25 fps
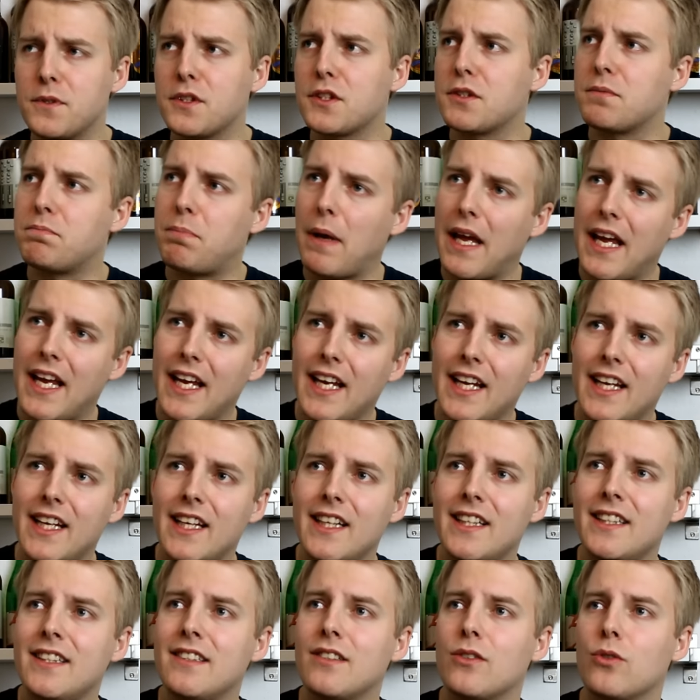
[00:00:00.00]

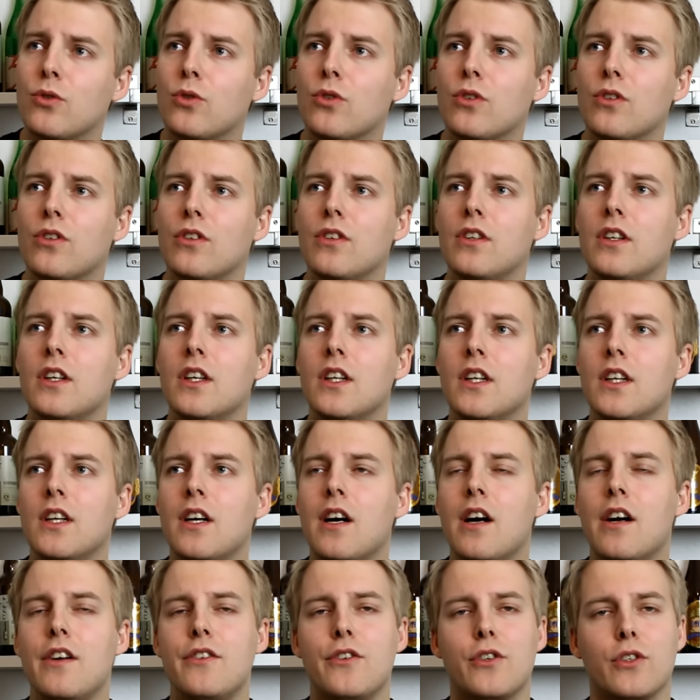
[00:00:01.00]
Spain or
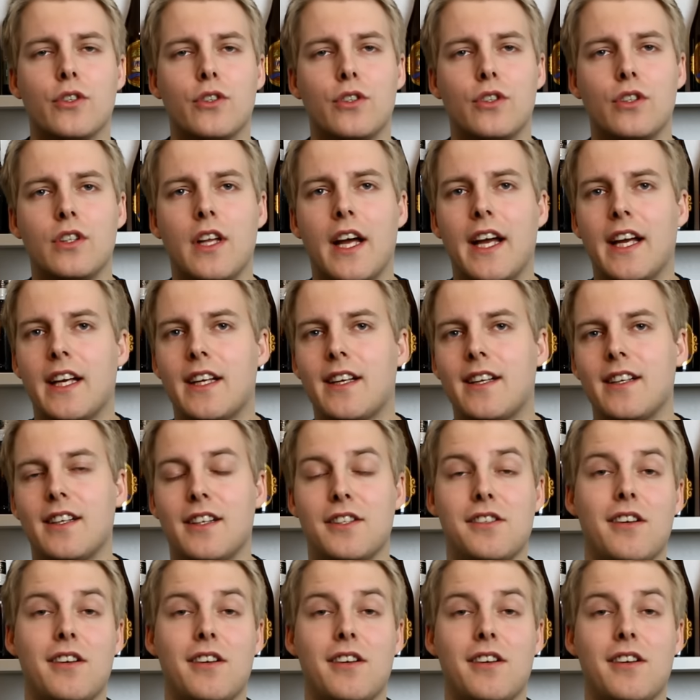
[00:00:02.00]
you're like,